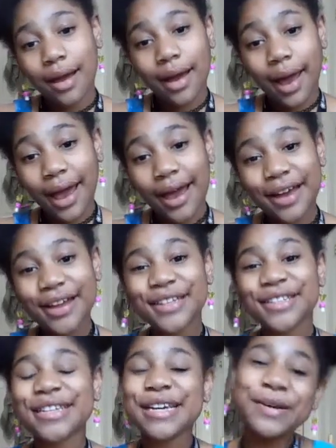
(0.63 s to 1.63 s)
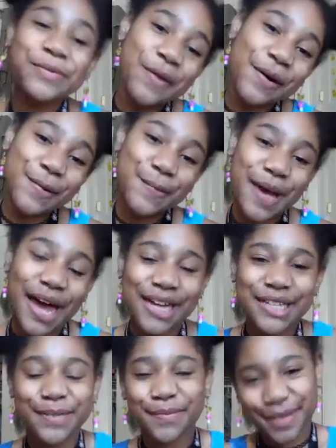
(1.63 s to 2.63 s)
Hi guys, welcome
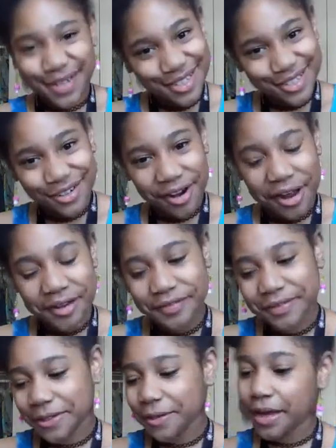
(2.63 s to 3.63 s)
back to Bricky's Crafts.